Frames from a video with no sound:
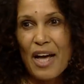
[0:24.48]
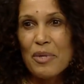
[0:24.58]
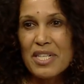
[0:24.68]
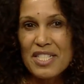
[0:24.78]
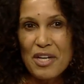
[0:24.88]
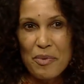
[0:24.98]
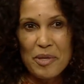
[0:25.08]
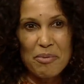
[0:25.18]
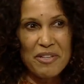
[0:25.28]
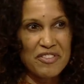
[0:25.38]
I want to start with
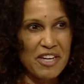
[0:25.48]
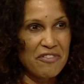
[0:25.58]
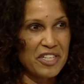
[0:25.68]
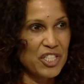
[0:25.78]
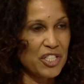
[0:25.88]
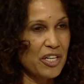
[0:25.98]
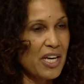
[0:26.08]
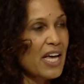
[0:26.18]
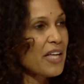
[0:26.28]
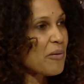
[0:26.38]
a brief definition.
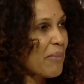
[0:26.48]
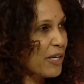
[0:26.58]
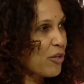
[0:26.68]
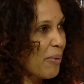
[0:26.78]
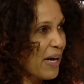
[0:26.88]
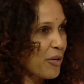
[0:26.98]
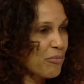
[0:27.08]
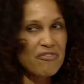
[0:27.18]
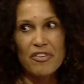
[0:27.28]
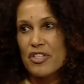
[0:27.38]
The microbiome
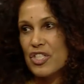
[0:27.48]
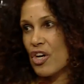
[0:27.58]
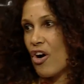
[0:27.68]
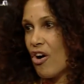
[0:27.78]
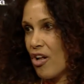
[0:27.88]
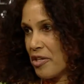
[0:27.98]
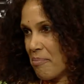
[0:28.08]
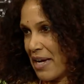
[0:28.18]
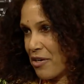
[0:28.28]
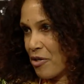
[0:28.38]
refers to all the
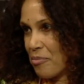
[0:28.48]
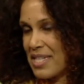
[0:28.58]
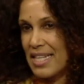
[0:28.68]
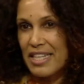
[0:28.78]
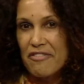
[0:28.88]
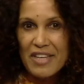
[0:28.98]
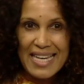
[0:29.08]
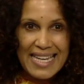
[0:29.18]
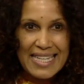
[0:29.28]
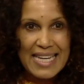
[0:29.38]
microbes that live
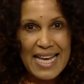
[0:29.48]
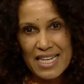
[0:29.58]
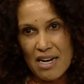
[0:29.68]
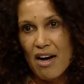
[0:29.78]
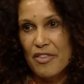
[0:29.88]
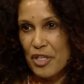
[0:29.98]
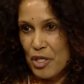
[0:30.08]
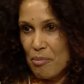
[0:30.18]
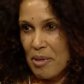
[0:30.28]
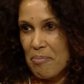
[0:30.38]
in and on the
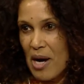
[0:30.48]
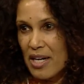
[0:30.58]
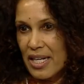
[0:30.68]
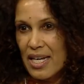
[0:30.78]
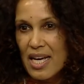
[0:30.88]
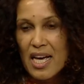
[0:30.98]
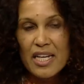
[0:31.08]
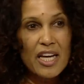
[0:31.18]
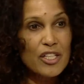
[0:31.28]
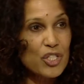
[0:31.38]
human body,
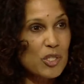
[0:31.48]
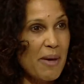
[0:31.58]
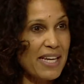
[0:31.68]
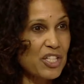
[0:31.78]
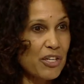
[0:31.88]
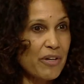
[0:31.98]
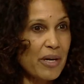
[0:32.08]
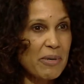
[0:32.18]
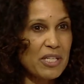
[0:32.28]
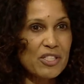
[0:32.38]
not just
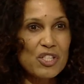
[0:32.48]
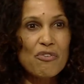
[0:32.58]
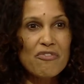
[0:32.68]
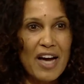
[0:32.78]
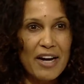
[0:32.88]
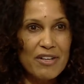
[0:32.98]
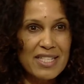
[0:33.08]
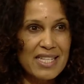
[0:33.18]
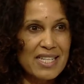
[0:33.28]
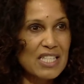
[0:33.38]
bacteria, but also
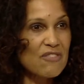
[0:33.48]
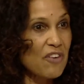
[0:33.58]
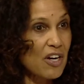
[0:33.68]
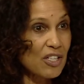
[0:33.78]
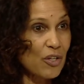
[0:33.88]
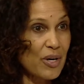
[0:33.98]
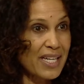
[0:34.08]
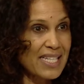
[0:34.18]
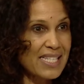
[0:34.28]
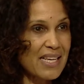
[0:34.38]
viruses, fungal
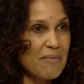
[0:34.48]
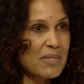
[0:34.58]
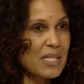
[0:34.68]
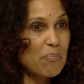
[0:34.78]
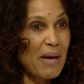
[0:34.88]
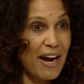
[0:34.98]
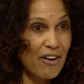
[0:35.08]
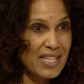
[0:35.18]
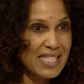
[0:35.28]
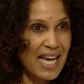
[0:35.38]
organisms,
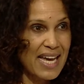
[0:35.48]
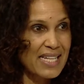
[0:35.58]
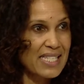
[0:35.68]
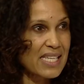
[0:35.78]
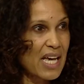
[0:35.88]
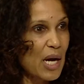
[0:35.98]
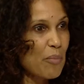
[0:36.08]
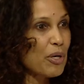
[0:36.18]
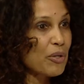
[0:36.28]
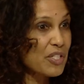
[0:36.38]
parasites,
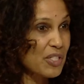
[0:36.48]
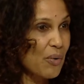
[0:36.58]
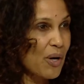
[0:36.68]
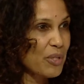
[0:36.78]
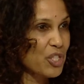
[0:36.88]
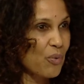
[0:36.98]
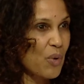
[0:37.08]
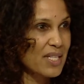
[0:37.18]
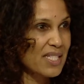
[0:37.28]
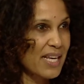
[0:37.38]
protozoa, which are
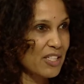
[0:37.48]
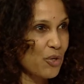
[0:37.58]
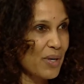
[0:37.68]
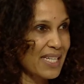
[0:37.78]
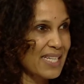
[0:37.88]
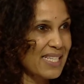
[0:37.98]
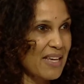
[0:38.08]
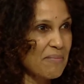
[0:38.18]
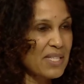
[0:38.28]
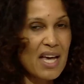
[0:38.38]
one-celled
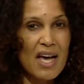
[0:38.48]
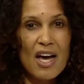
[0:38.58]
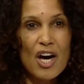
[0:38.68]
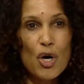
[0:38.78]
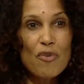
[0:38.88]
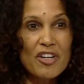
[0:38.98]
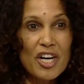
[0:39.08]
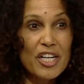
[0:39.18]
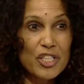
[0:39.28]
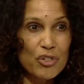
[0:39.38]
organisms, over
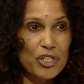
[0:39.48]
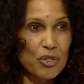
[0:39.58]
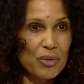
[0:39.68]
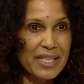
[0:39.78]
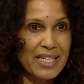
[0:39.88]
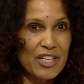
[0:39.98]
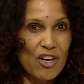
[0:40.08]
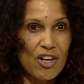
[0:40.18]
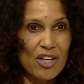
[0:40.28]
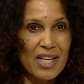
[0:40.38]
100 trillion in
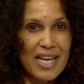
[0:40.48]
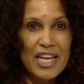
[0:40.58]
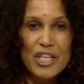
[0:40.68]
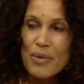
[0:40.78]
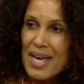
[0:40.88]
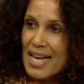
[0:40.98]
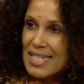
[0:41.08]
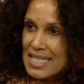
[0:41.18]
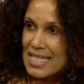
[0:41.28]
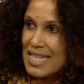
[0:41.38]
all. You
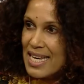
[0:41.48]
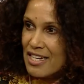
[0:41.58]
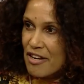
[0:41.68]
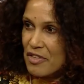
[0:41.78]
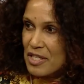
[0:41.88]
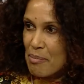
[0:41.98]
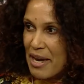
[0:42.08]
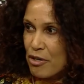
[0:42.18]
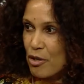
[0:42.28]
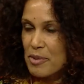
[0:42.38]
can't see any of these
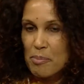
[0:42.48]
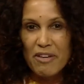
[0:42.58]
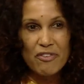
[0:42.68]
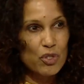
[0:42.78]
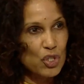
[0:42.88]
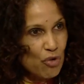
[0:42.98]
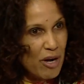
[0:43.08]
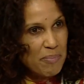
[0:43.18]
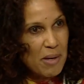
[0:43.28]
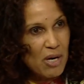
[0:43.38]
microbes, but if you
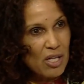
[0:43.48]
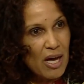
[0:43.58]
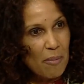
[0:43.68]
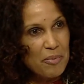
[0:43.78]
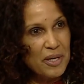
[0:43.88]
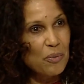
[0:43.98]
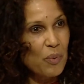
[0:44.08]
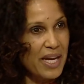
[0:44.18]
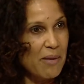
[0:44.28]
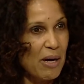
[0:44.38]
scrape them all up, they'd
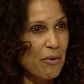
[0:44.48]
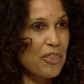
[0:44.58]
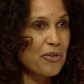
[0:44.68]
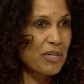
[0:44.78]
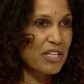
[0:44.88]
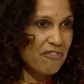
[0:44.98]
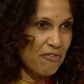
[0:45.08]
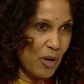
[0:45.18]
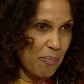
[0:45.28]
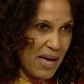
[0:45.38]
weigh about 3 to
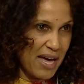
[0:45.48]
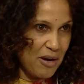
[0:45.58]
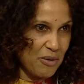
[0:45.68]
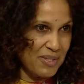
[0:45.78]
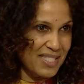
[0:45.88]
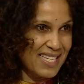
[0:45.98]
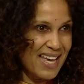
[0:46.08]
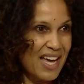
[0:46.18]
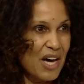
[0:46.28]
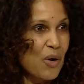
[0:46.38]
4 pounds.
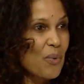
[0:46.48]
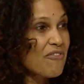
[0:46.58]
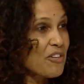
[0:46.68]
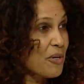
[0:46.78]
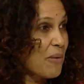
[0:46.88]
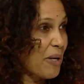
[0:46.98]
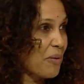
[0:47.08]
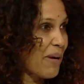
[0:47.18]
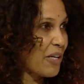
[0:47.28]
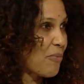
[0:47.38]
We've known about
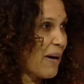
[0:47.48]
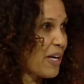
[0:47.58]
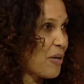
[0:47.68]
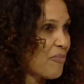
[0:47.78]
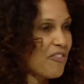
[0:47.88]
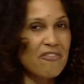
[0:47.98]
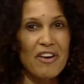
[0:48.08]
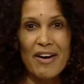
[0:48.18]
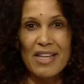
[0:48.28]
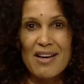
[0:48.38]
the microbiome for a
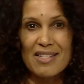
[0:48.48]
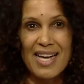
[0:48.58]
very long